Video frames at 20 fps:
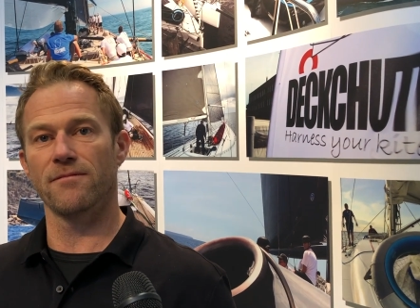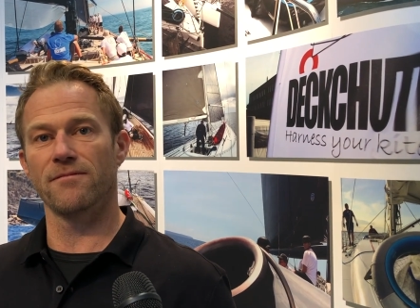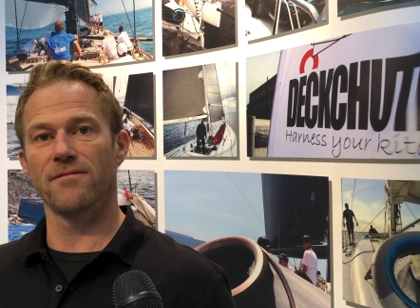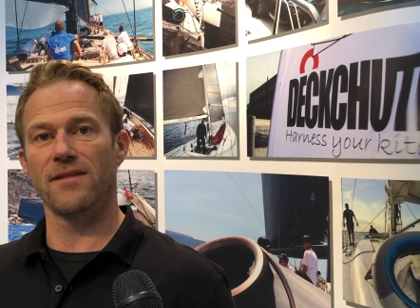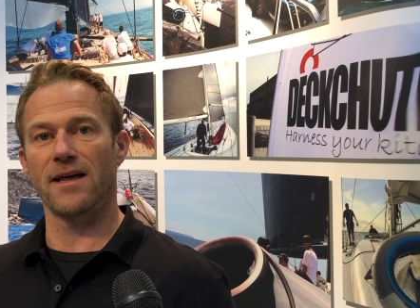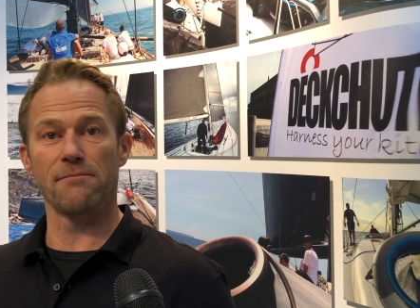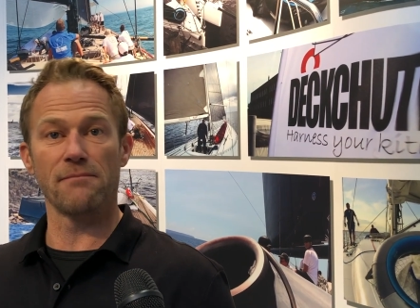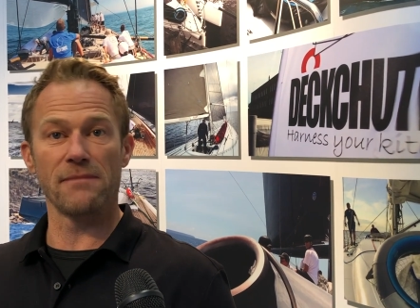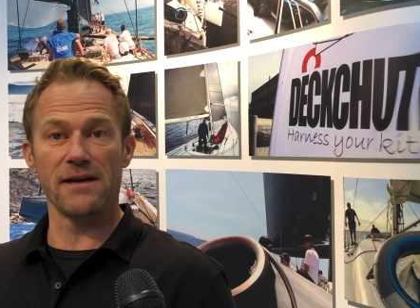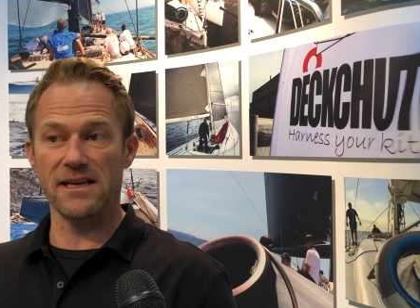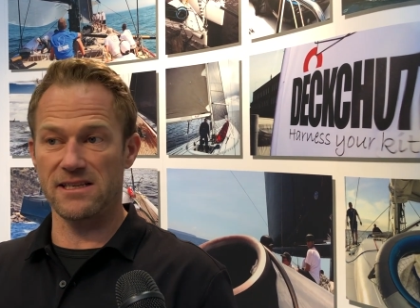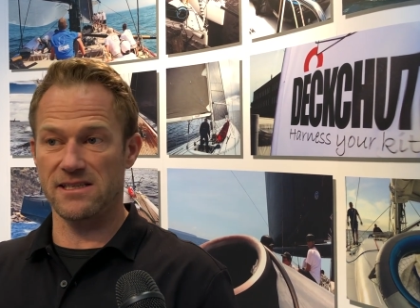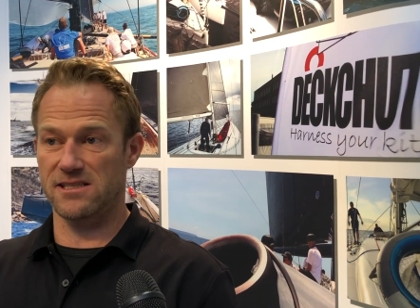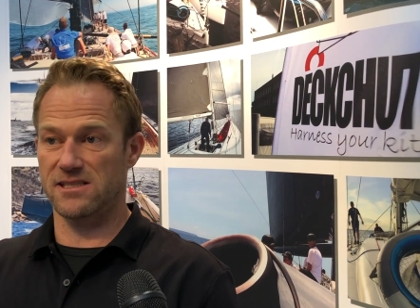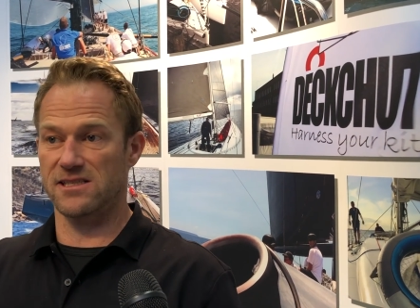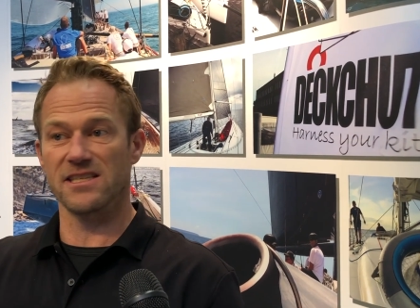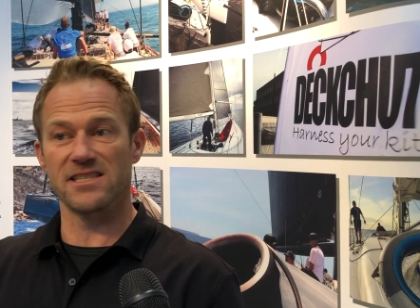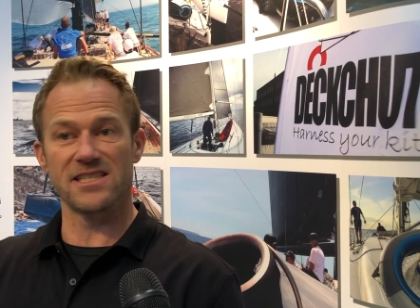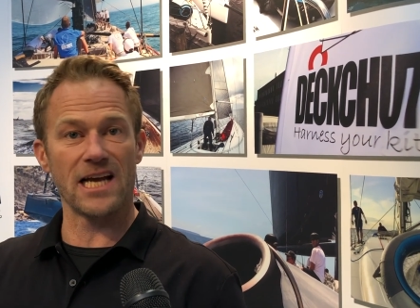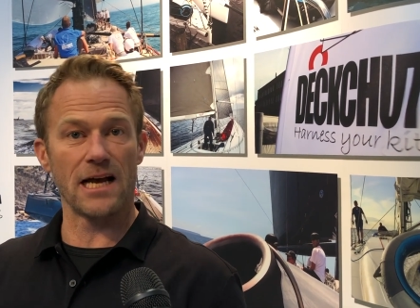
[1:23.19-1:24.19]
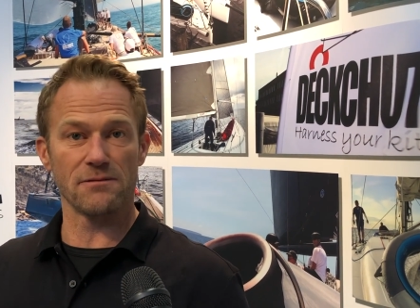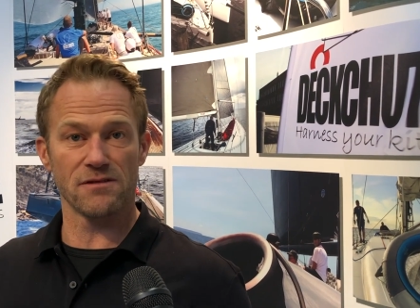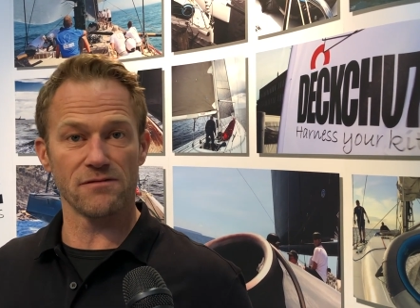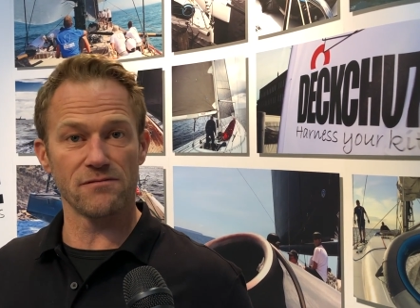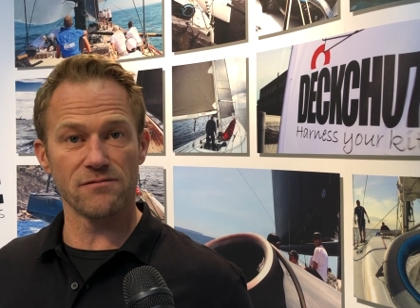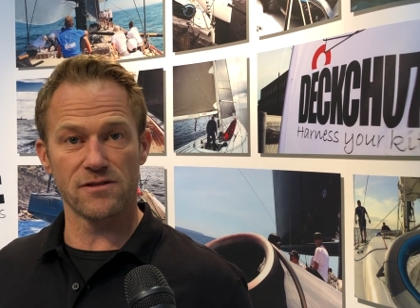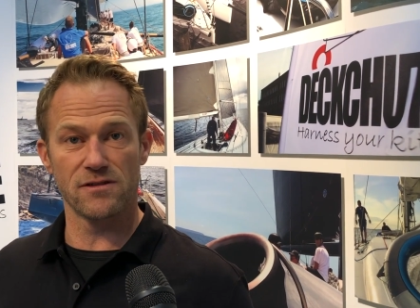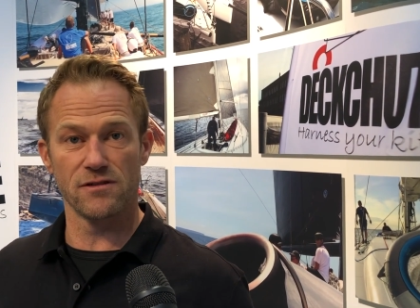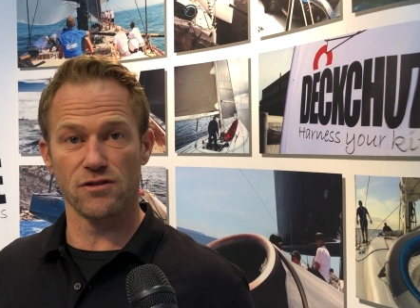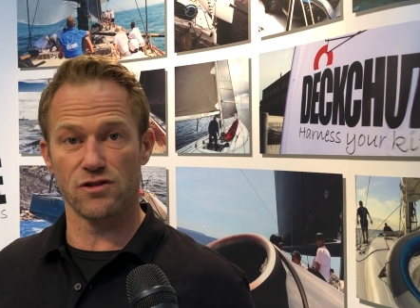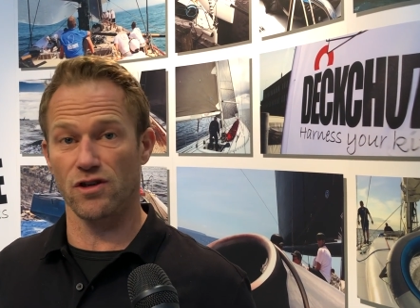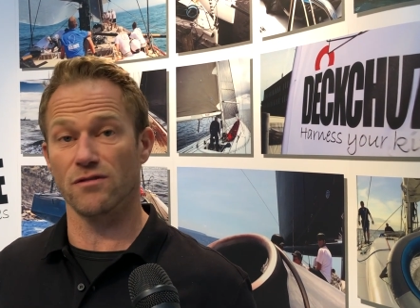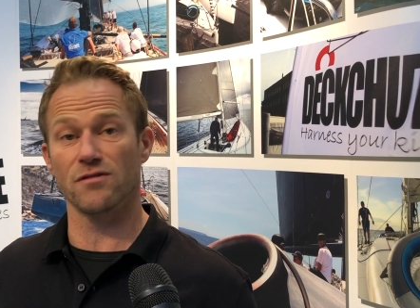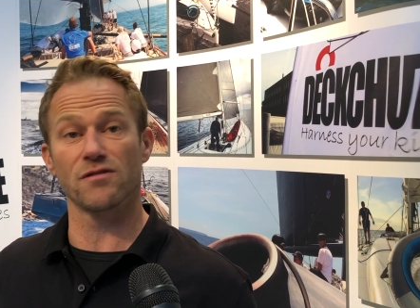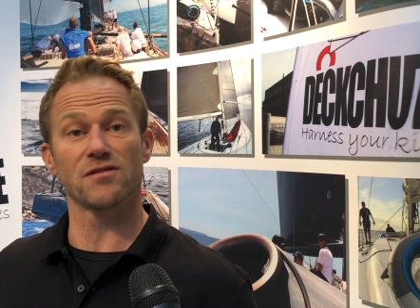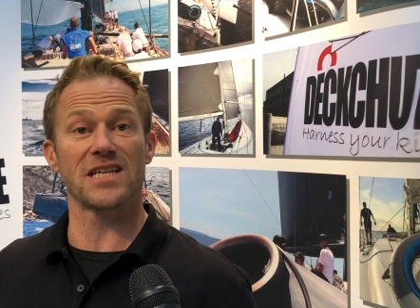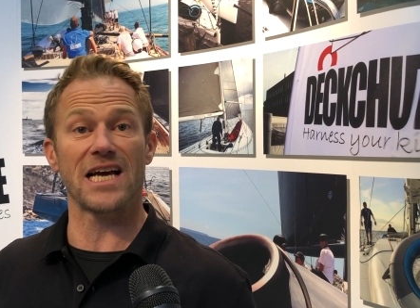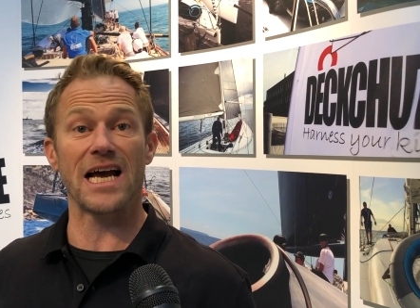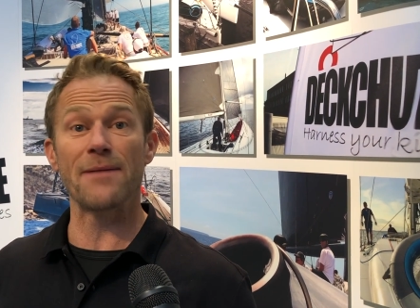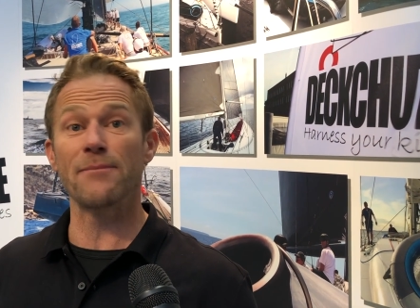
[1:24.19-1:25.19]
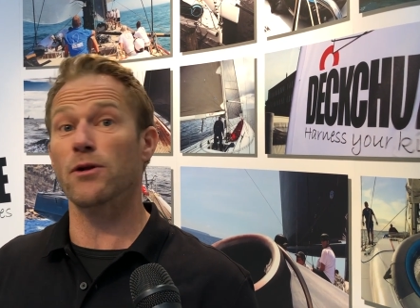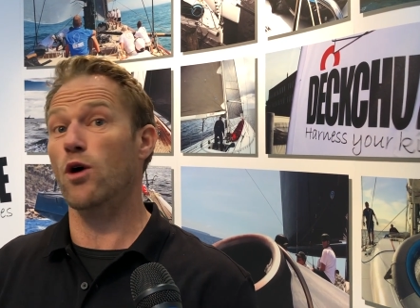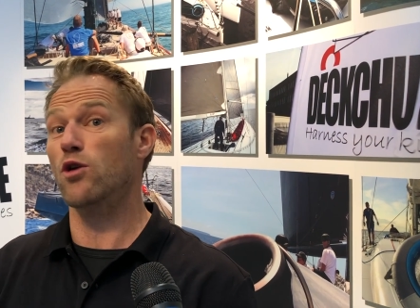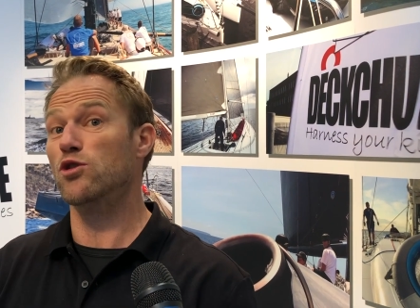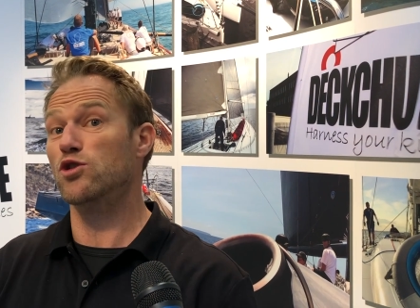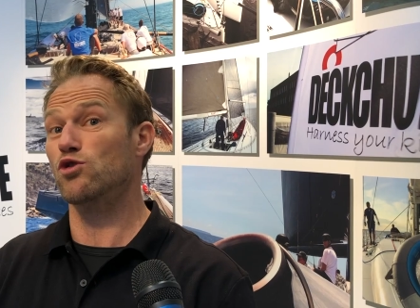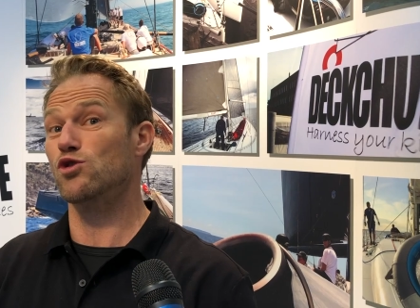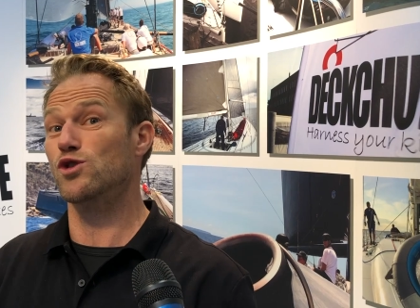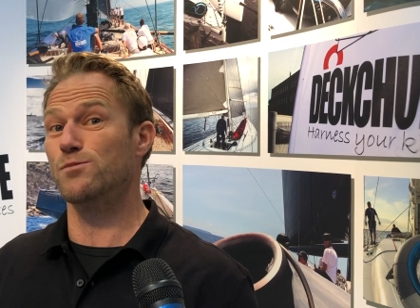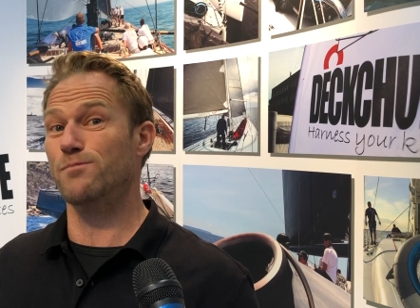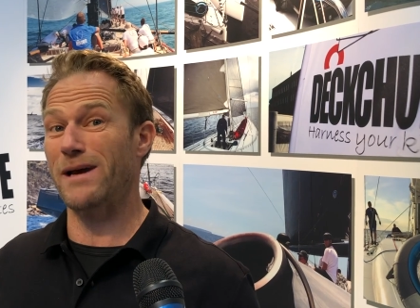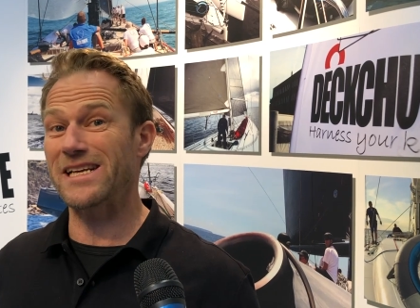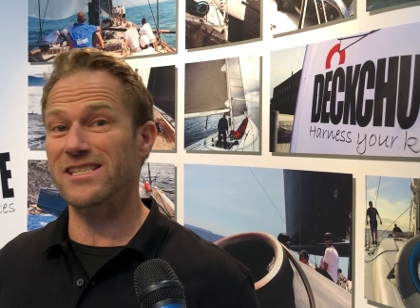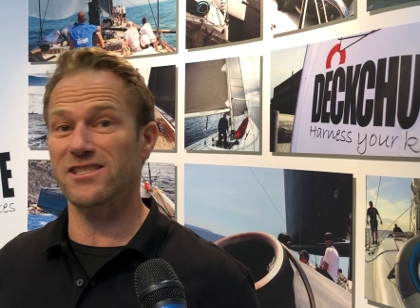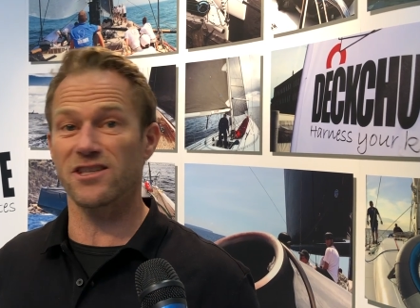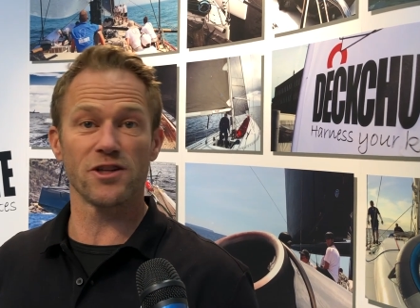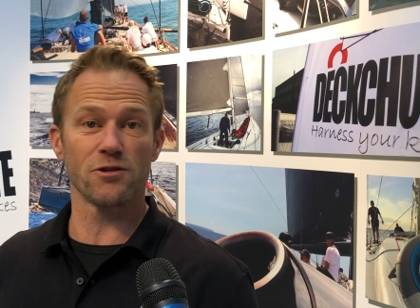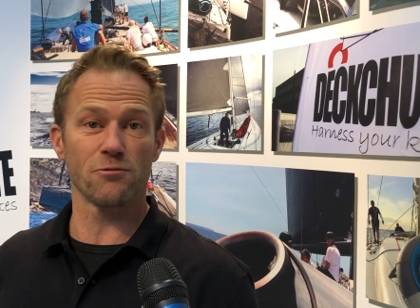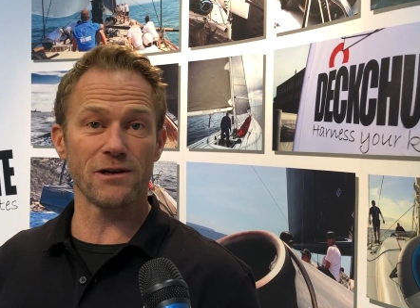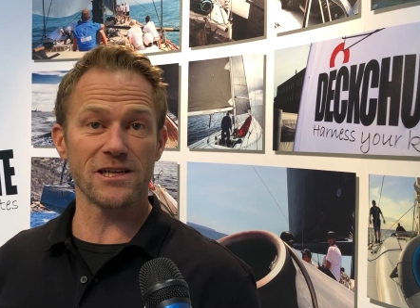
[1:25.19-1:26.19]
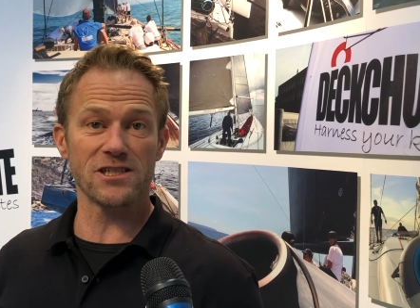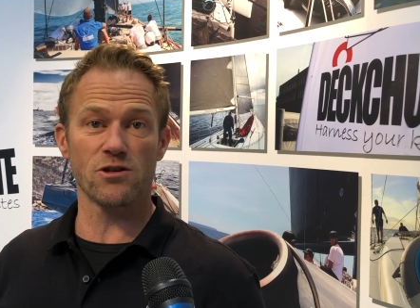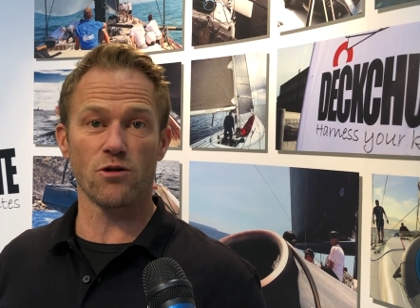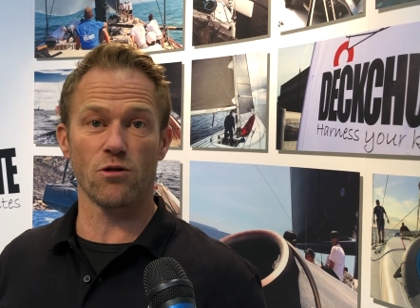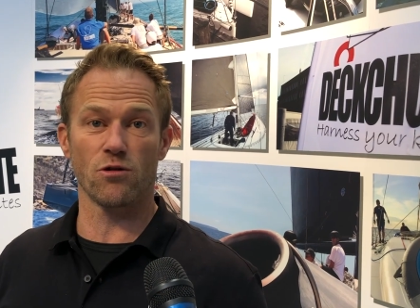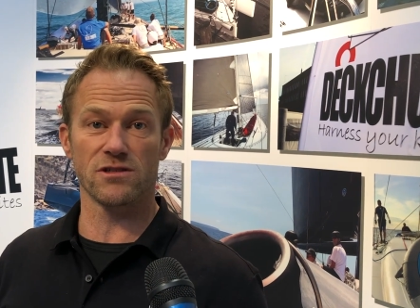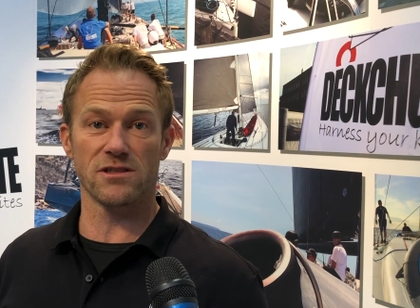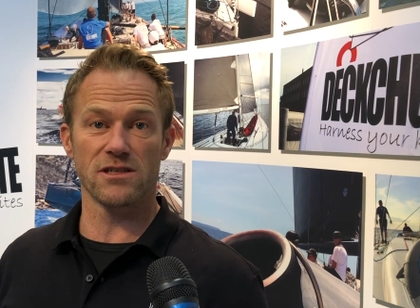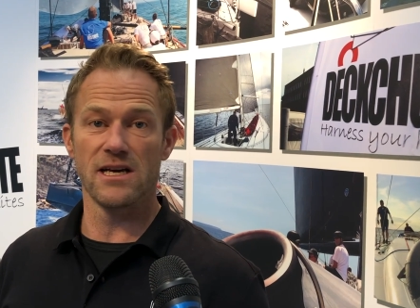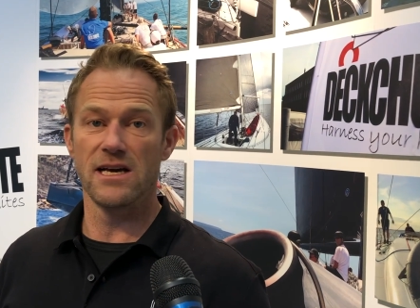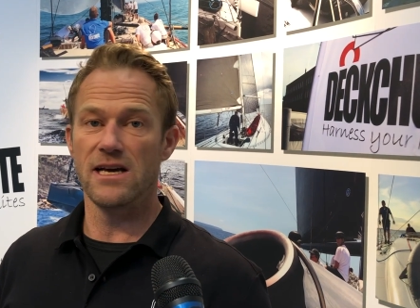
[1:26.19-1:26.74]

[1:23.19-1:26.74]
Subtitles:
that means in terms of time, but also space on the race course,